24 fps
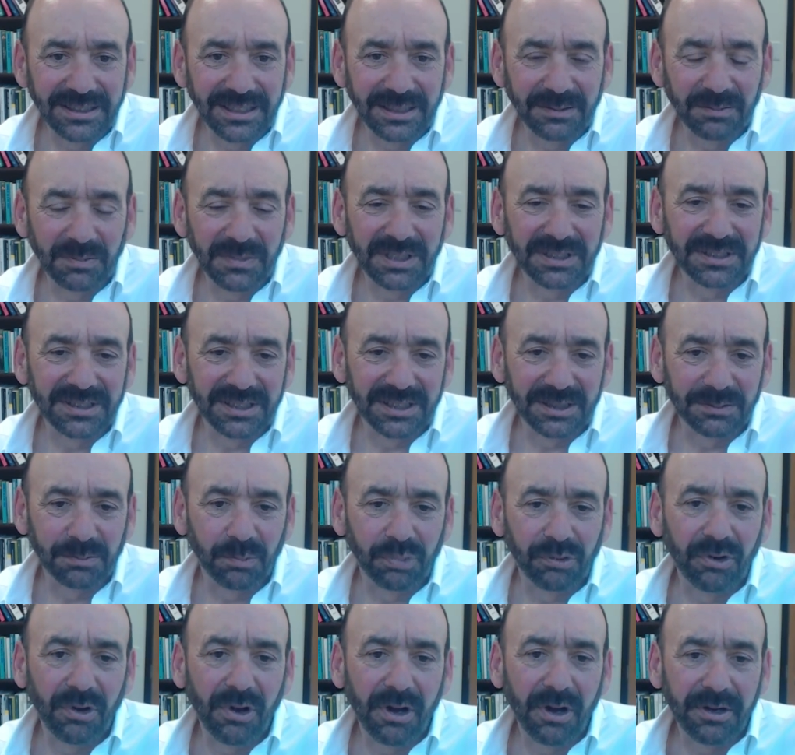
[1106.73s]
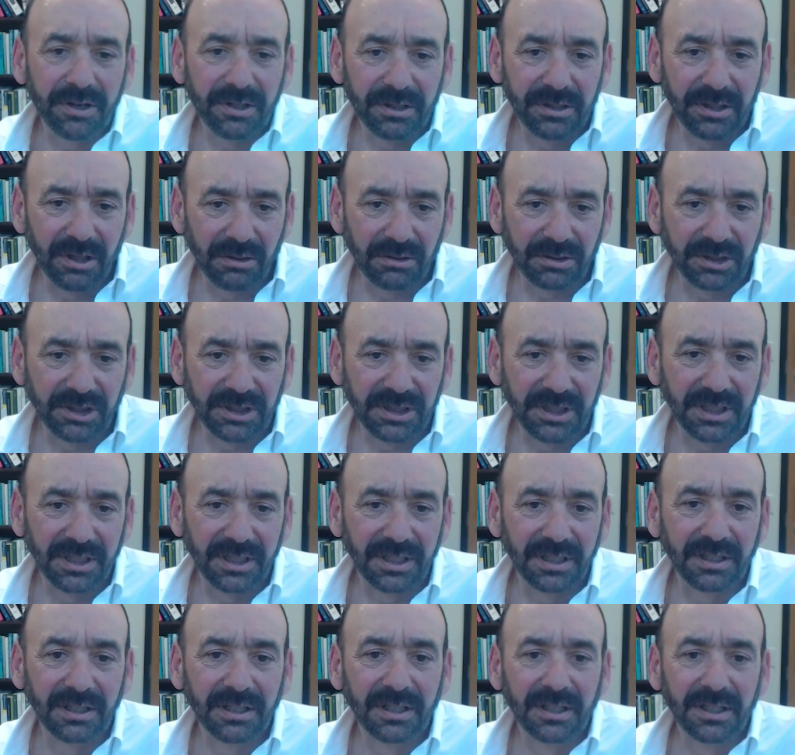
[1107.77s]
It means this broader
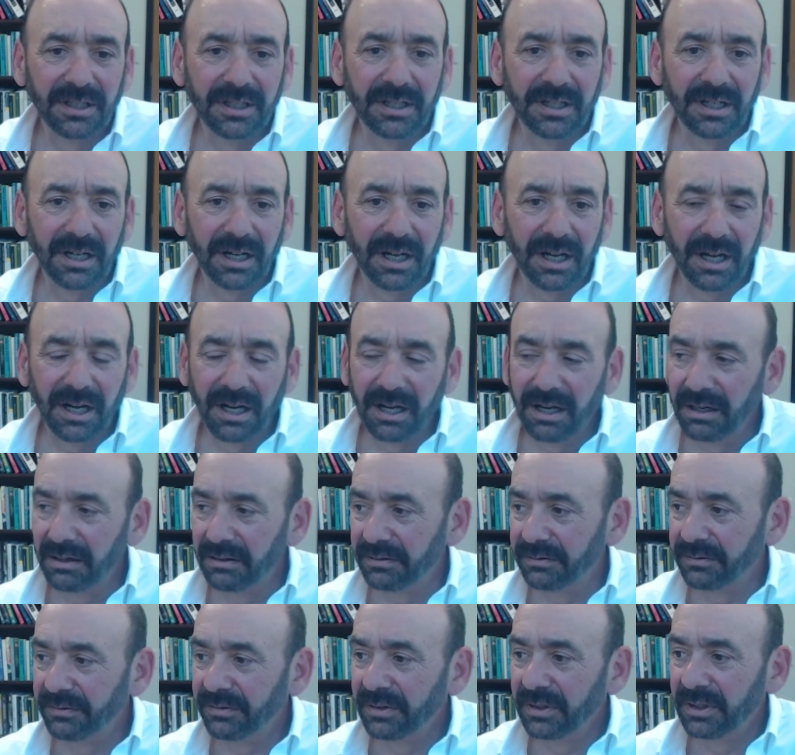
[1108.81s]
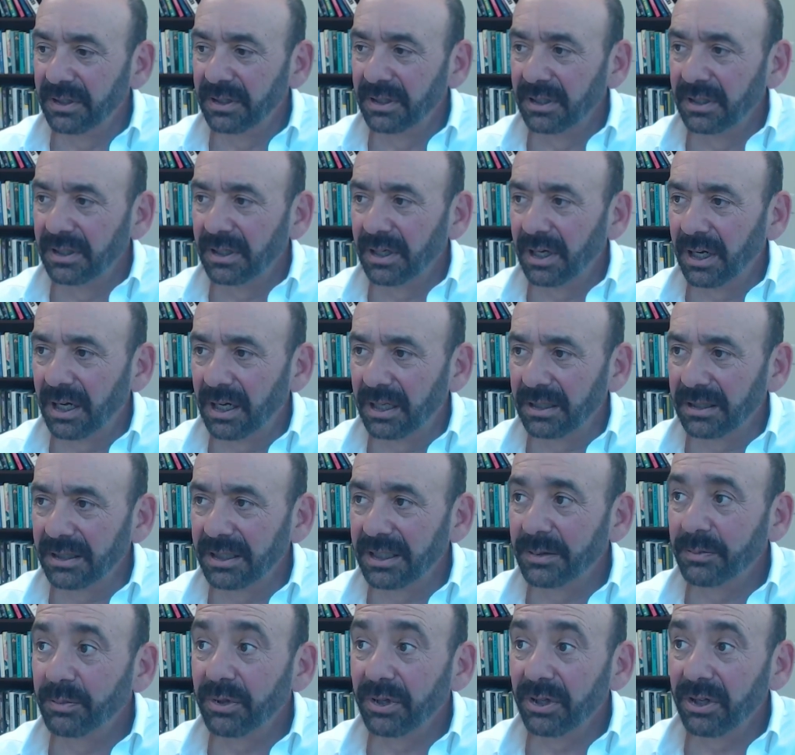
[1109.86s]
notion of uh,
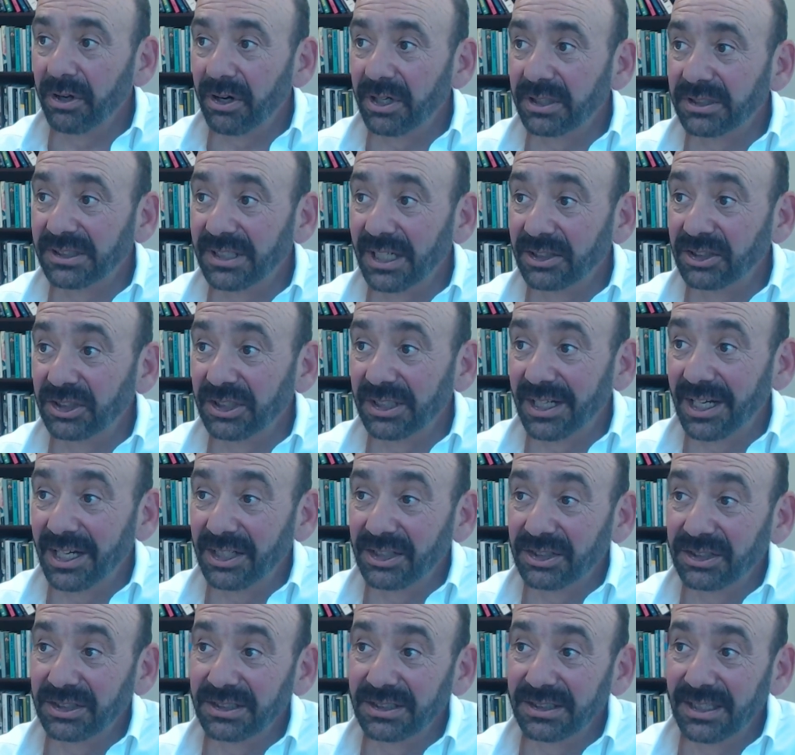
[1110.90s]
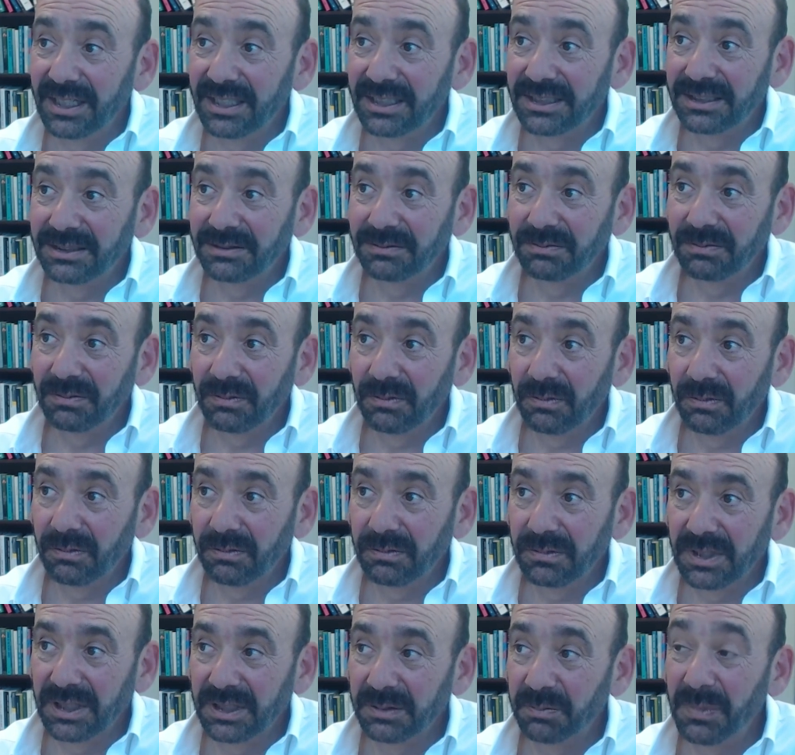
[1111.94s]
liberal arts education that's
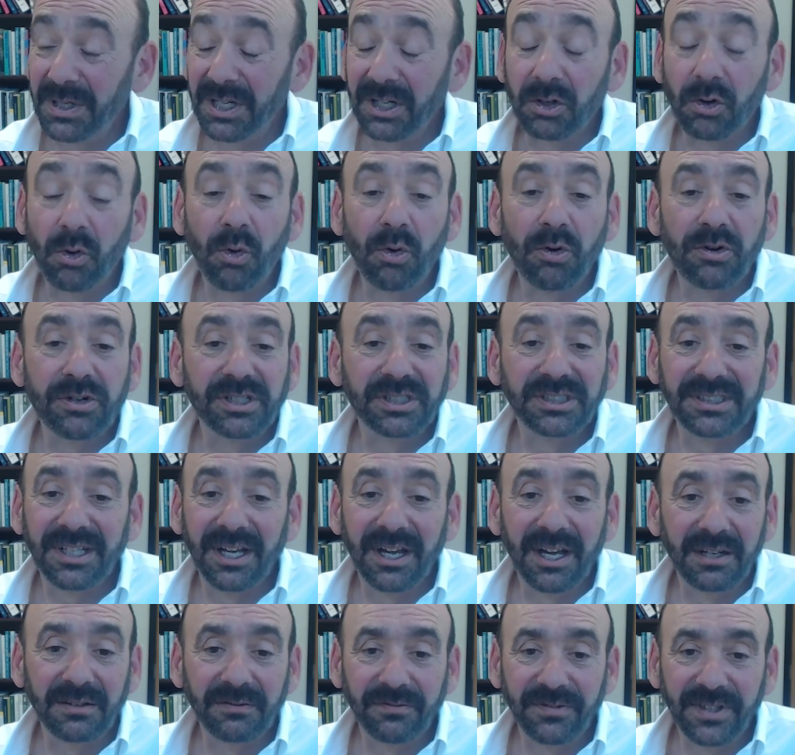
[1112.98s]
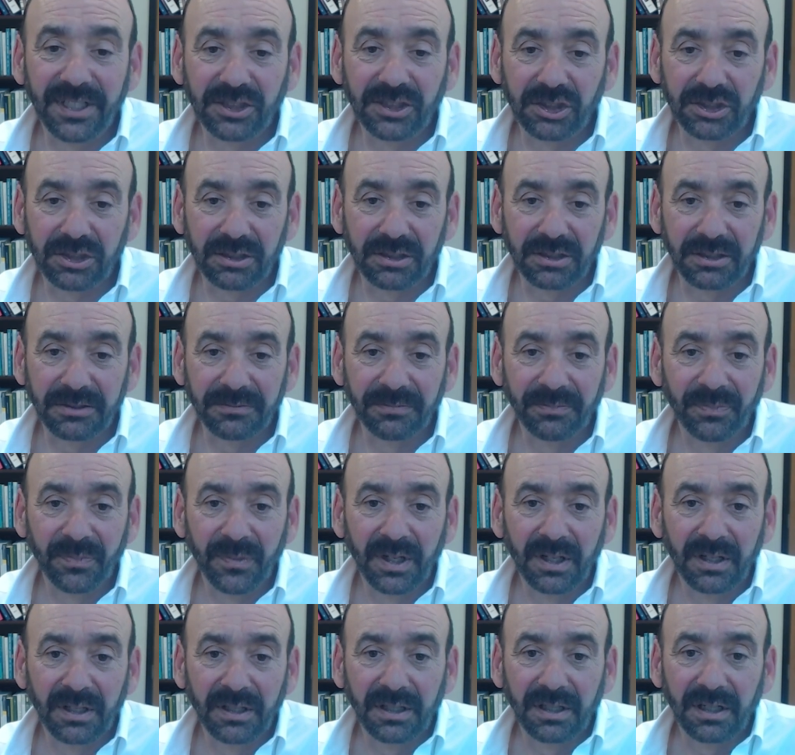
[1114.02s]
has been a core design feature
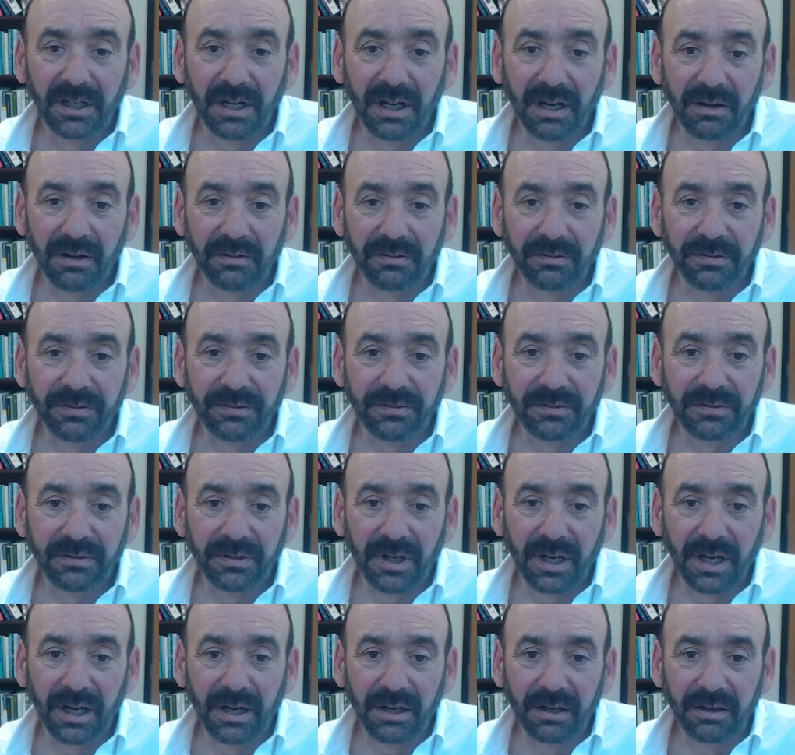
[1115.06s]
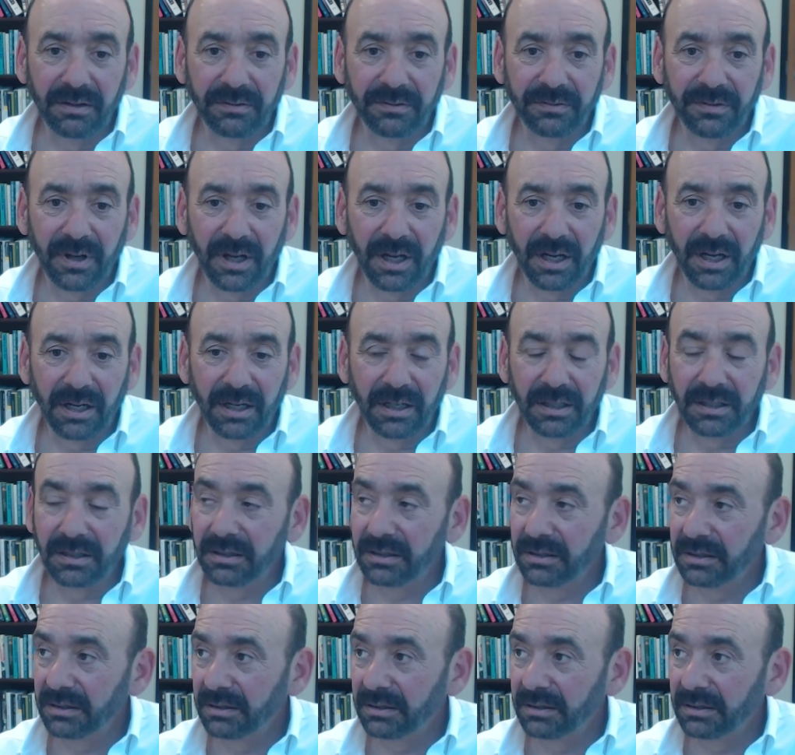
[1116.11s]
of, of uh,